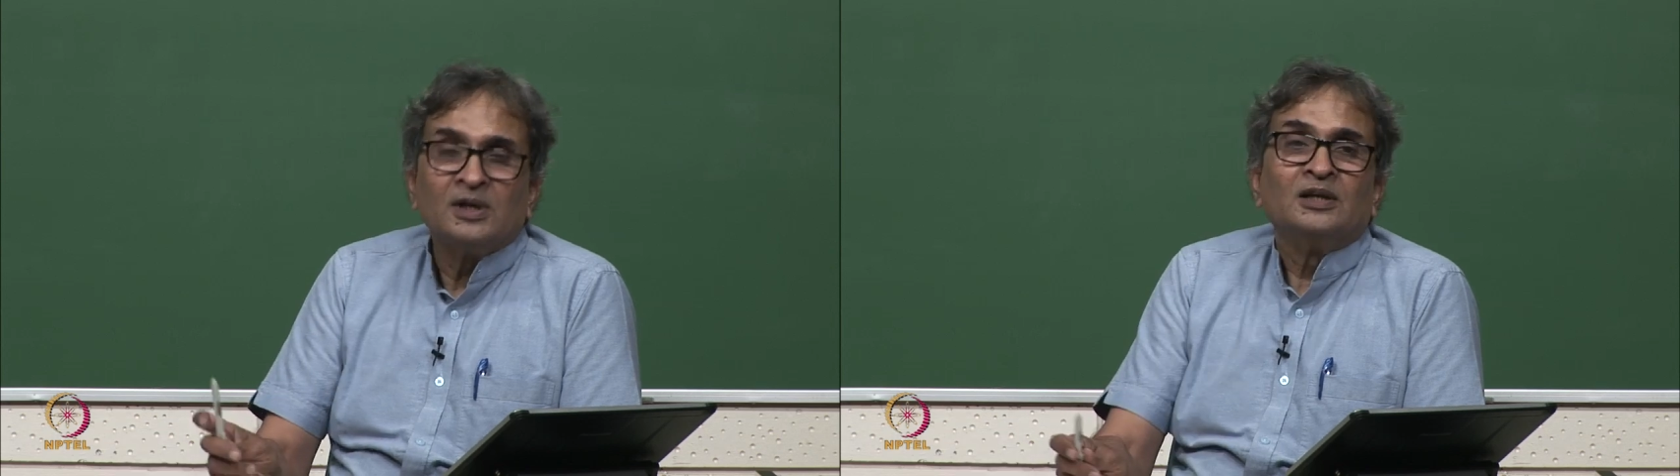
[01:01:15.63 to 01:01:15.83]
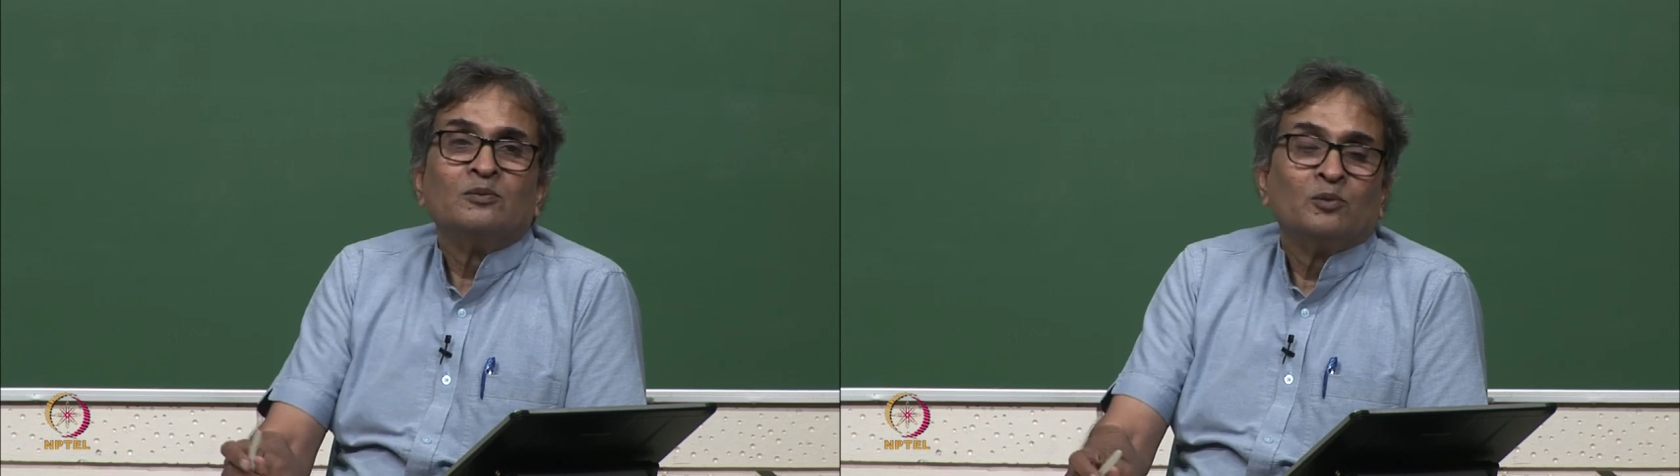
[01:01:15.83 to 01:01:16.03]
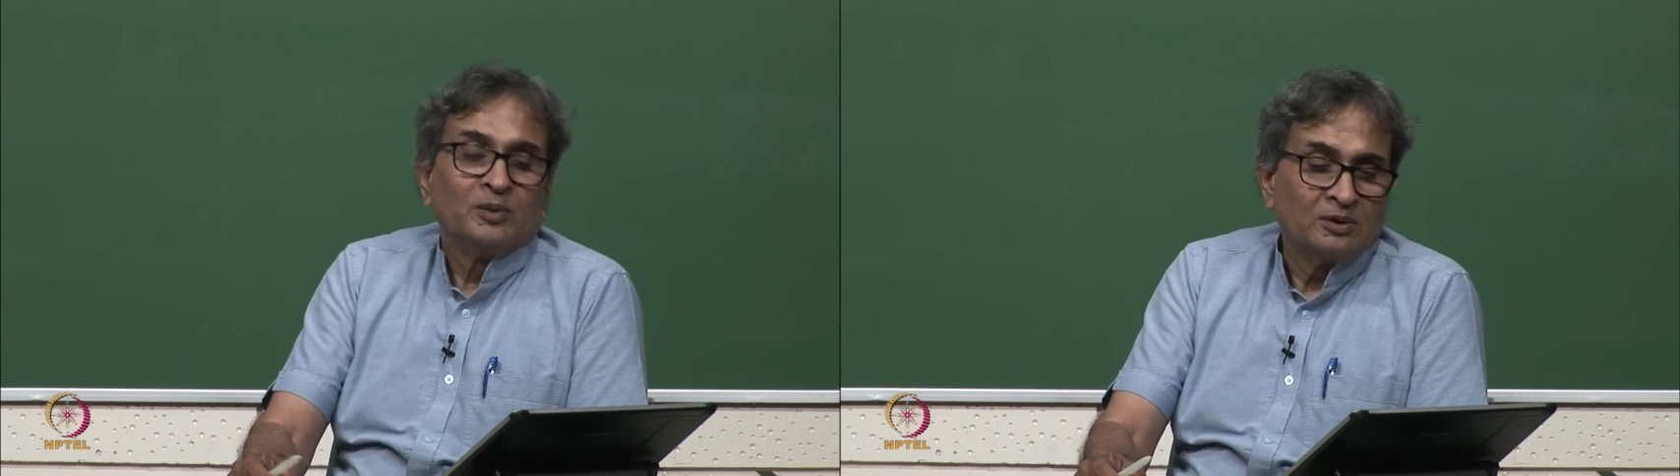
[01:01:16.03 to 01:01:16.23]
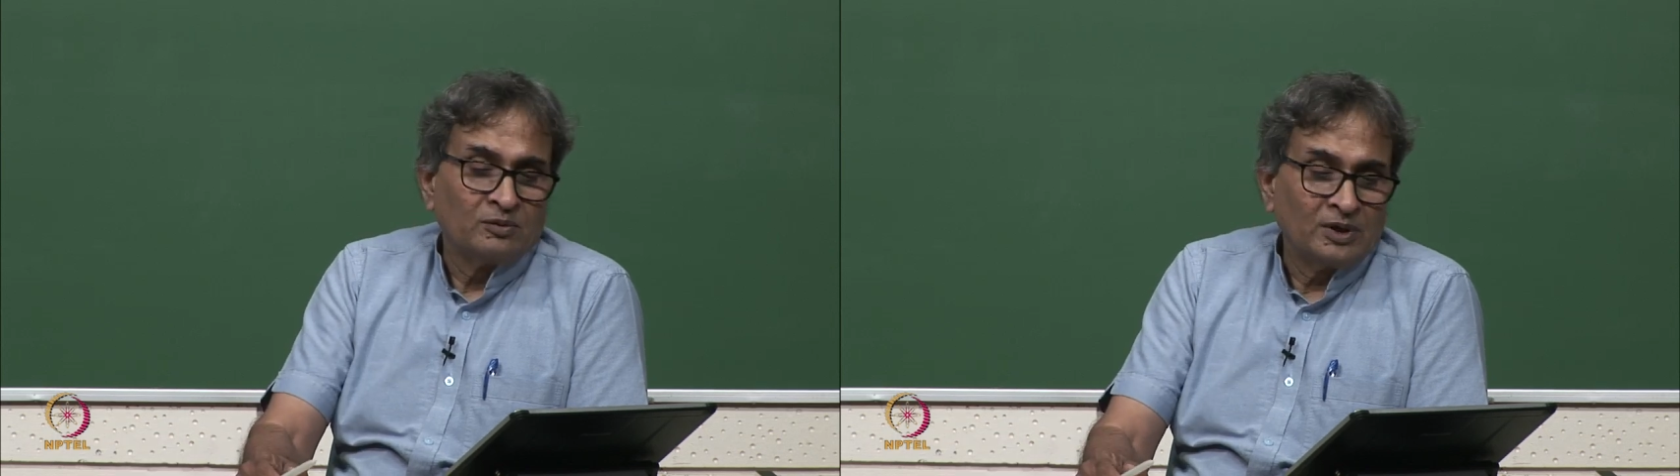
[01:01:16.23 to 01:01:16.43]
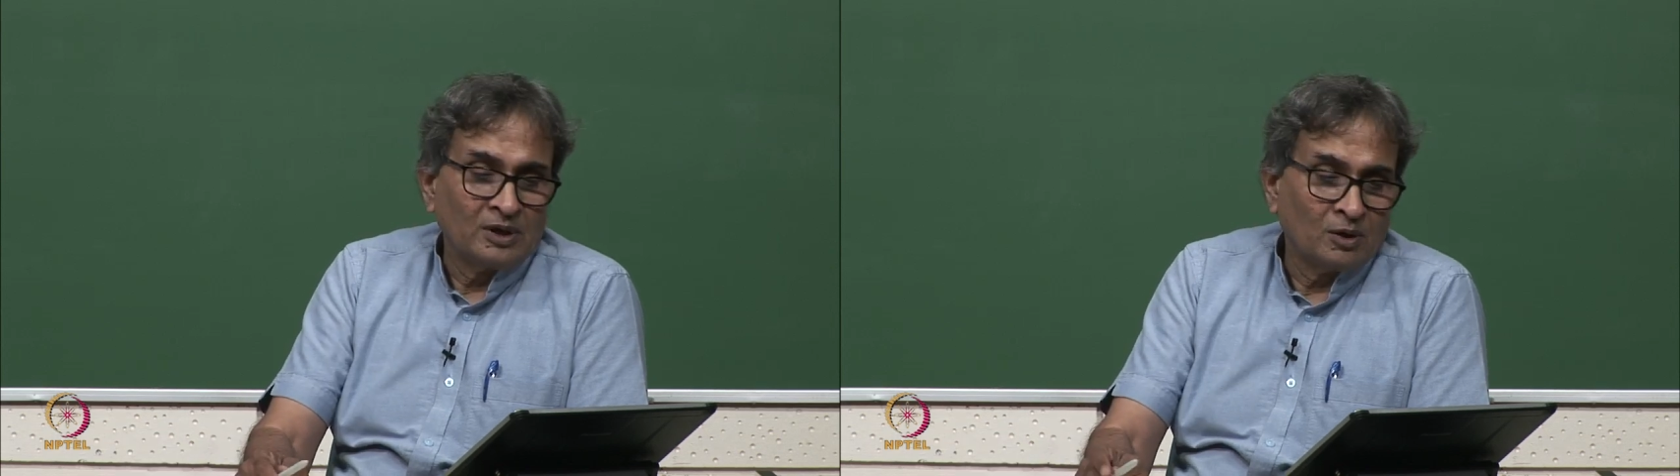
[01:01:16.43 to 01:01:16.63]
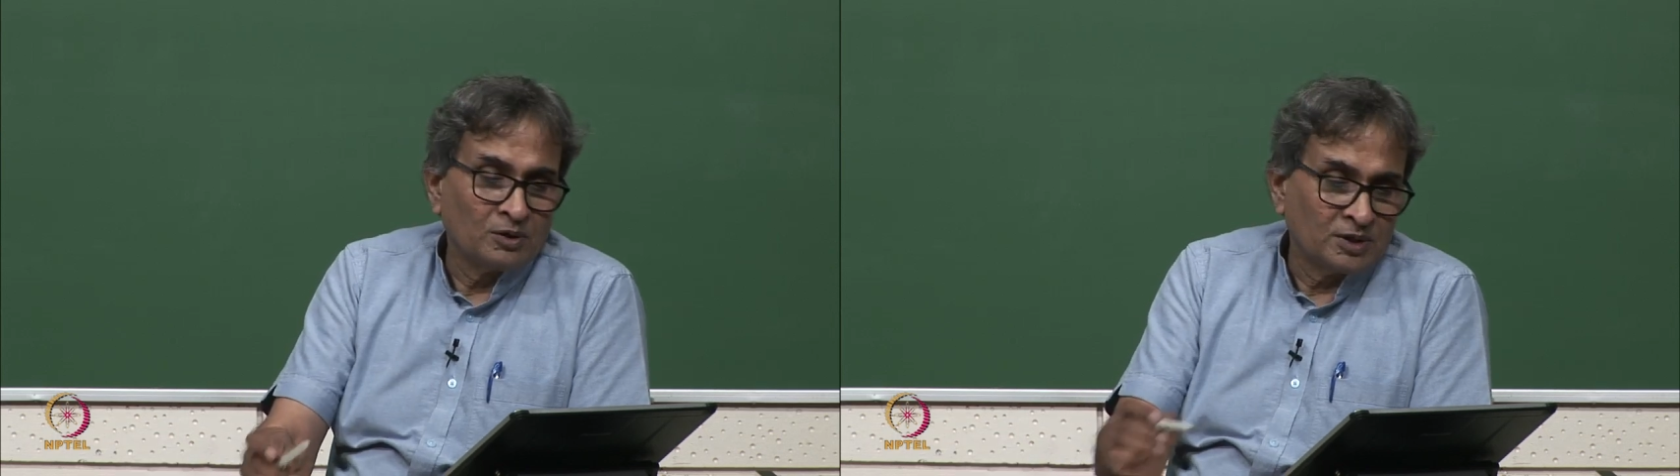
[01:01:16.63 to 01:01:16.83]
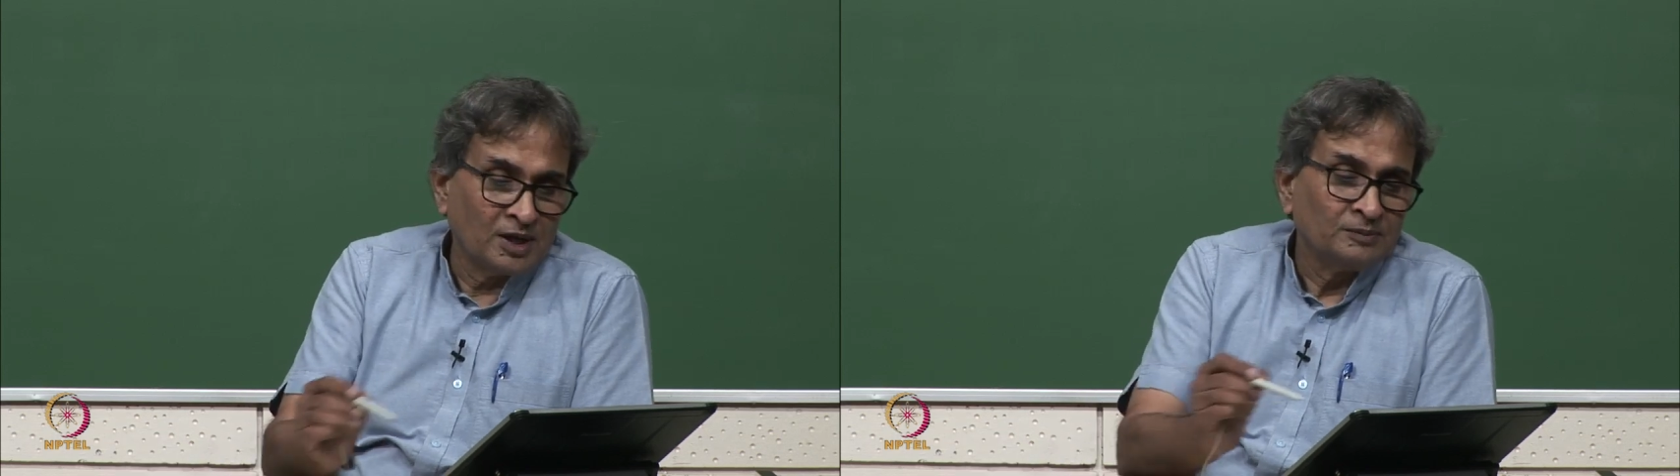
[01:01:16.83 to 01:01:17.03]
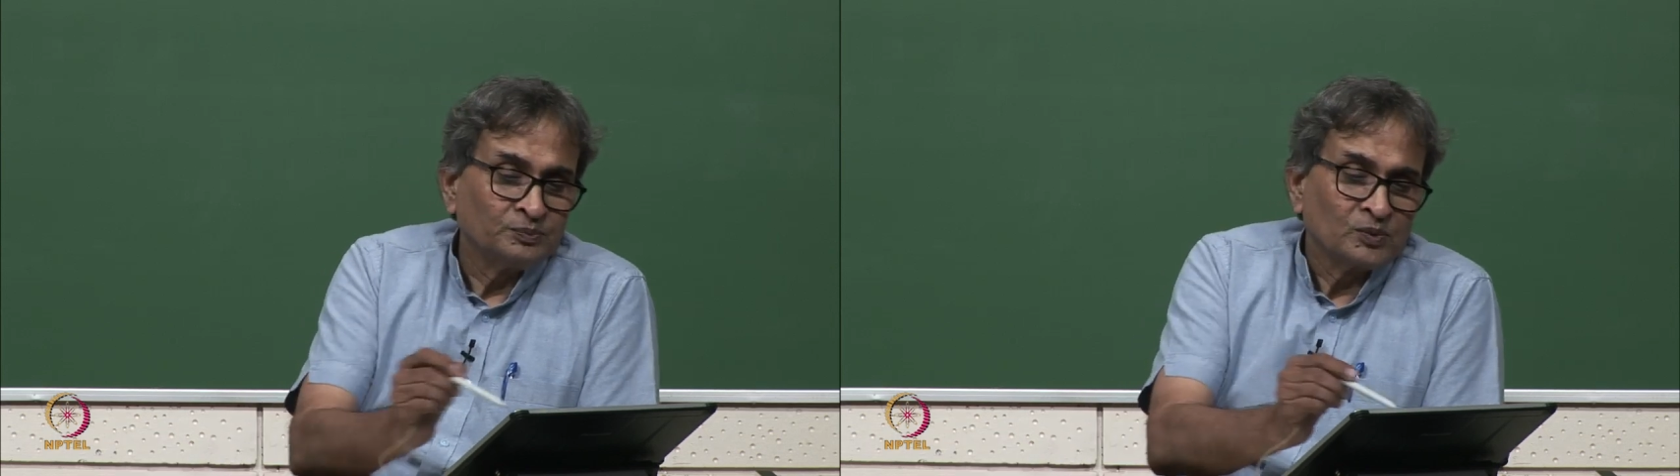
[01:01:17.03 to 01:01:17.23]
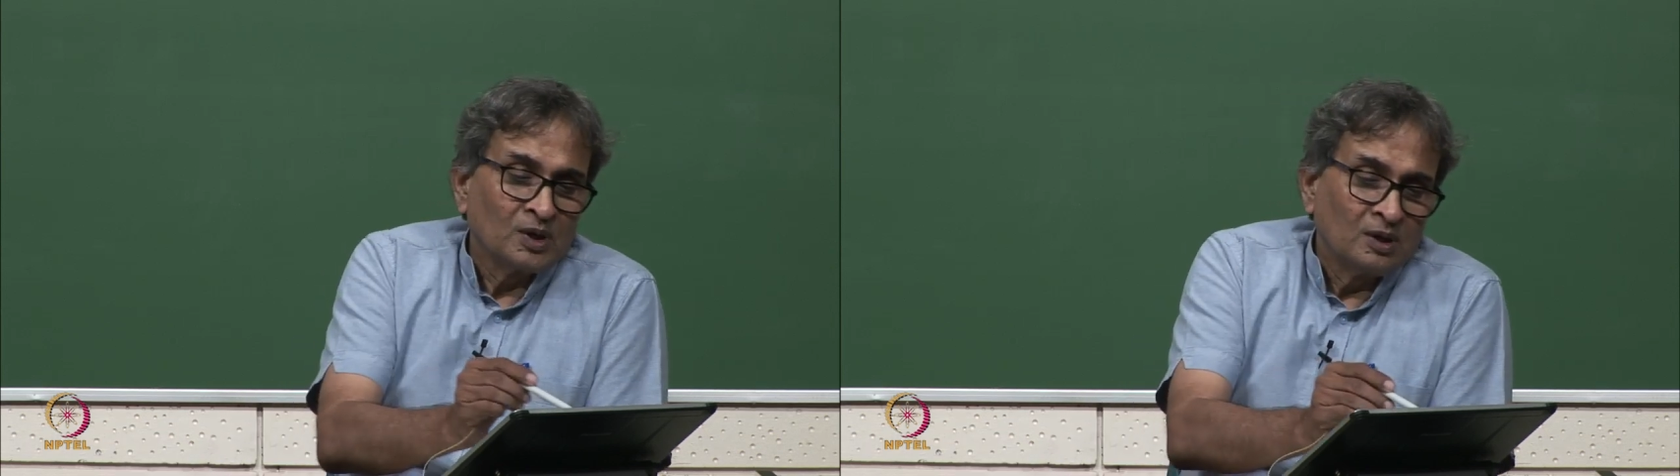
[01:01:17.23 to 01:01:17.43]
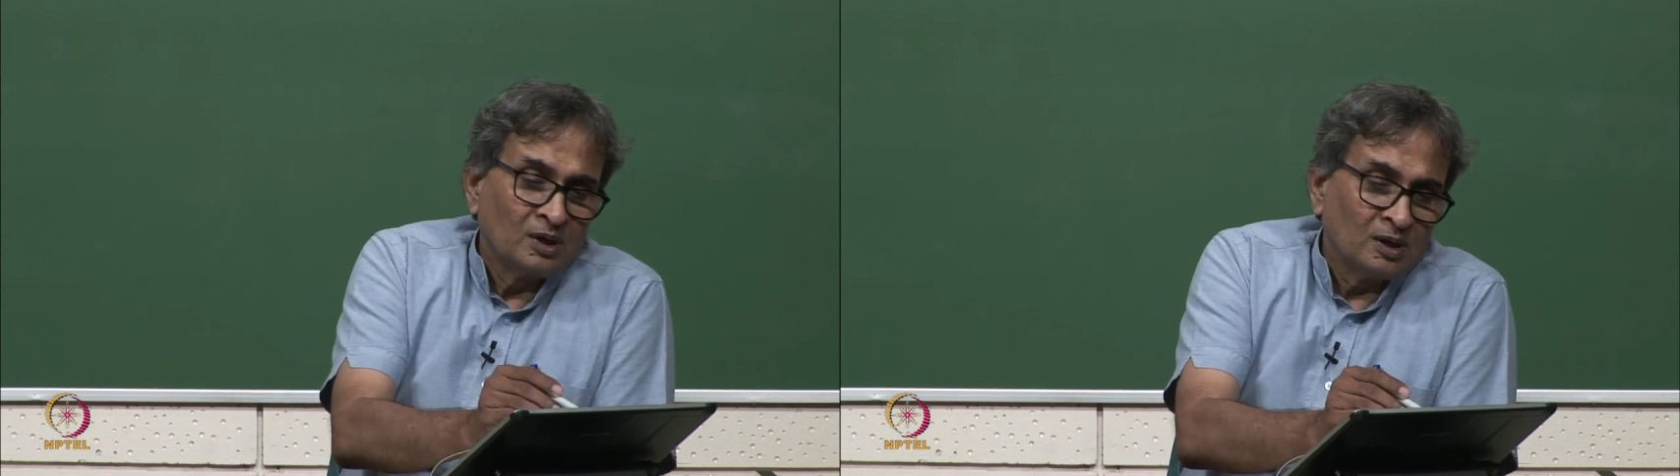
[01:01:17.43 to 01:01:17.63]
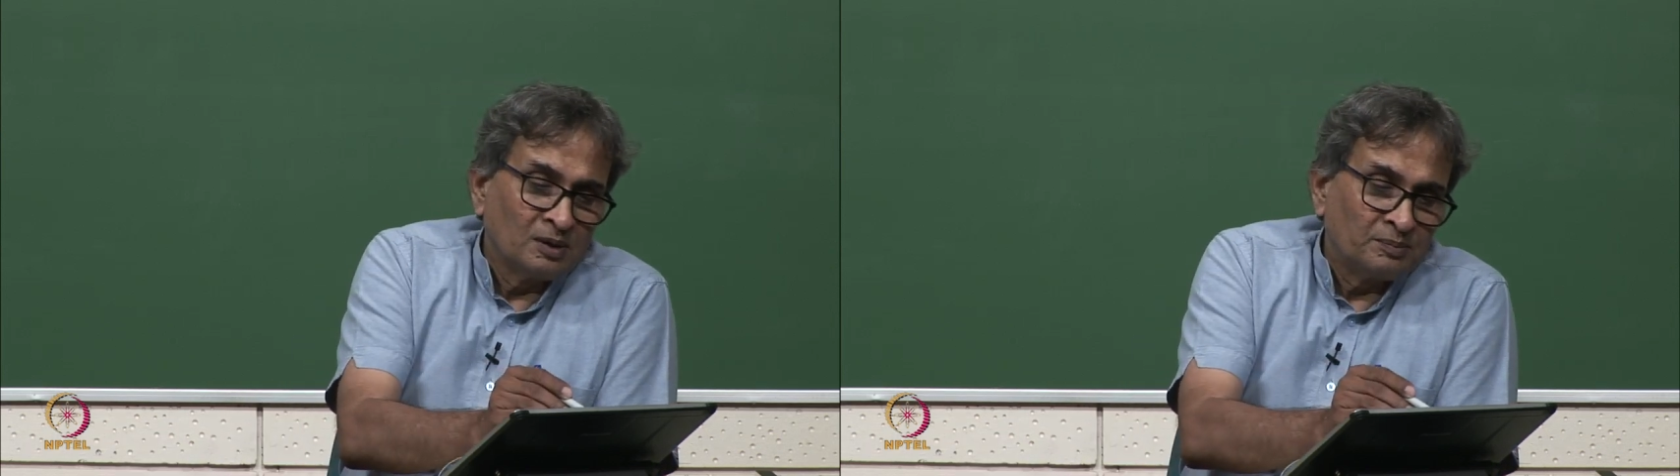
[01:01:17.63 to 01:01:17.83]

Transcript: at the moment we cannot say. Uh,